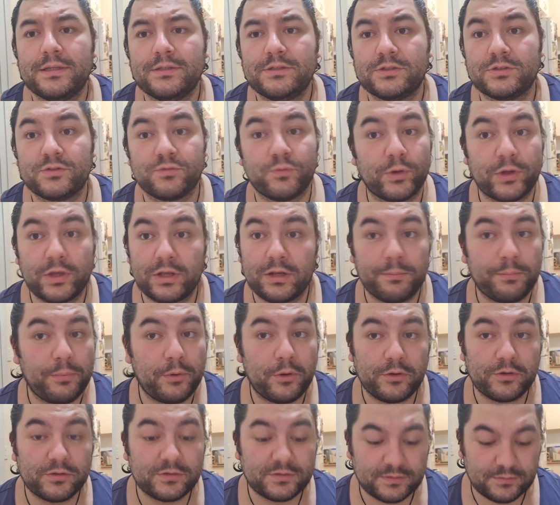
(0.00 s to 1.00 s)
Just regular
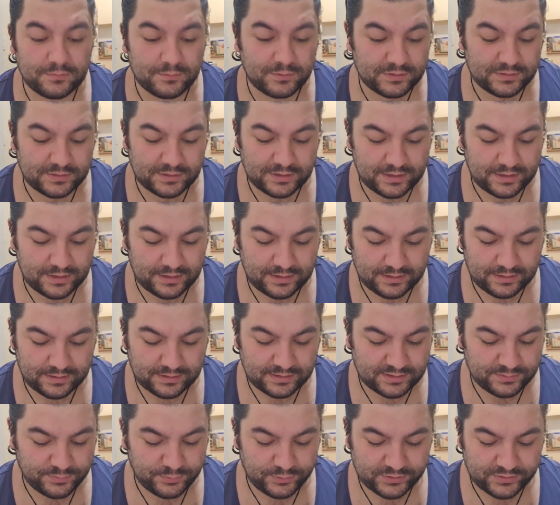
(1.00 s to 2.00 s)
post, it wasn't
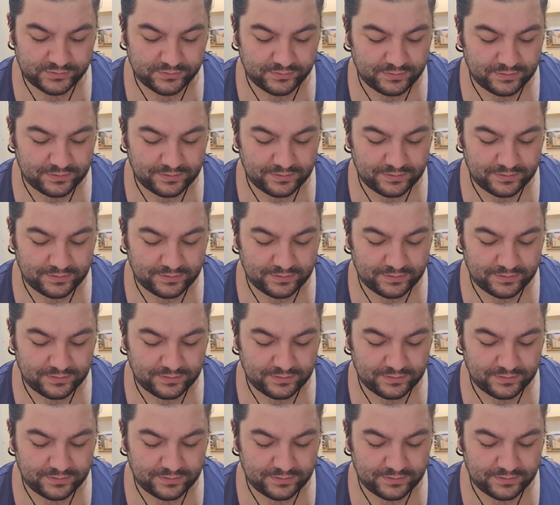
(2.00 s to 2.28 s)
express or